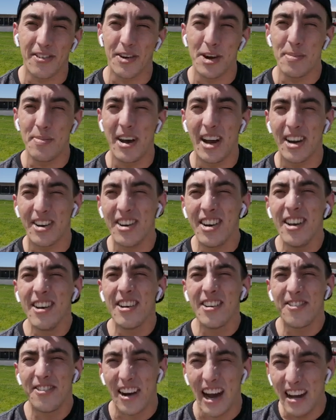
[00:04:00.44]
rebound,
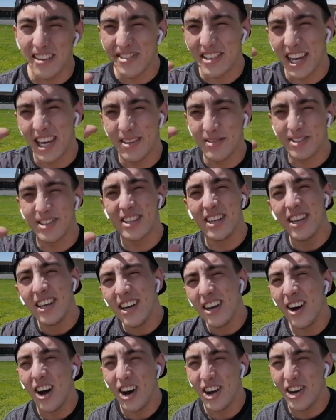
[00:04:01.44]
5 times
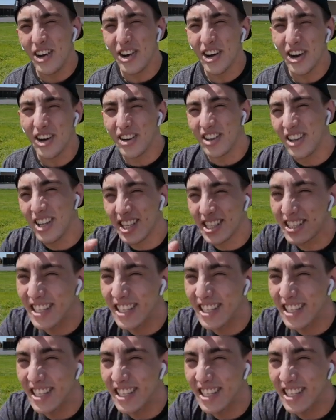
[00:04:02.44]
on your own. Let's